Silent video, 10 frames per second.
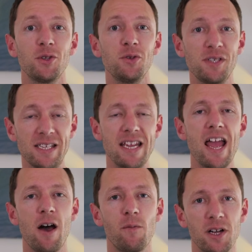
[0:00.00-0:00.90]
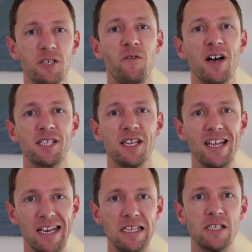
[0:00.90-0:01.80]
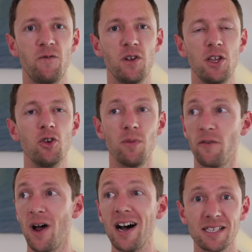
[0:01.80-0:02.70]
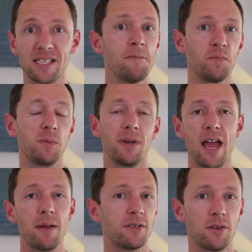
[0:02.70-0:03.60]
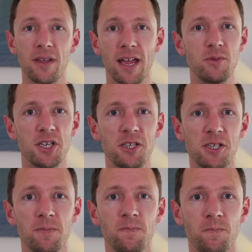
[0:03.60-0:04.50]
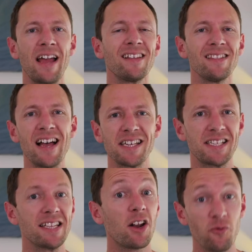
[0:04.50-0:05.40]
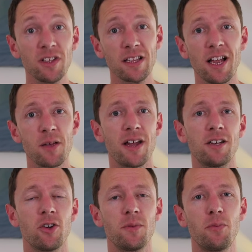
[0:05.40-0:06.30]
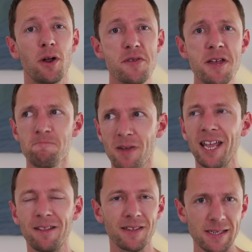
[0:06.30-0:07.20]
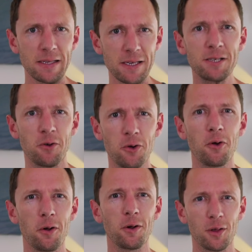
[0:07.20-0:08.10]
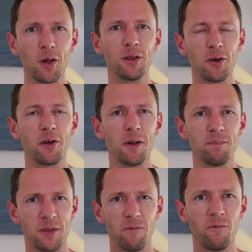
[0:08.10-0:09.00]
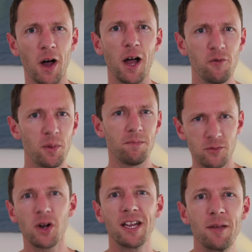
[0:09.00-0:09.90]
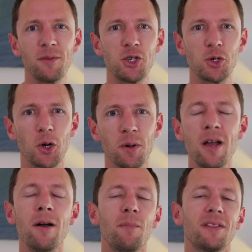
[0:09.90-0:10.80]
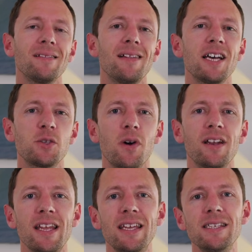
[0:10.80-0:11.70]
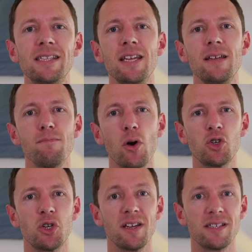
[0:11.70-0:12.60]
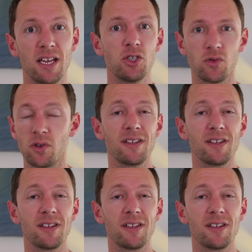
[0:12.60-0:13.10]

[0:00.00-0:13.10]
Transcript: to see how much faster it is for you. But for us, it's been an absolute game changer. And the last thing that I really like about Adobe Premiere, again, this list could have gone a lot longer than 5, but I'm trying to keep this short. But the last one is the Motion Essentials or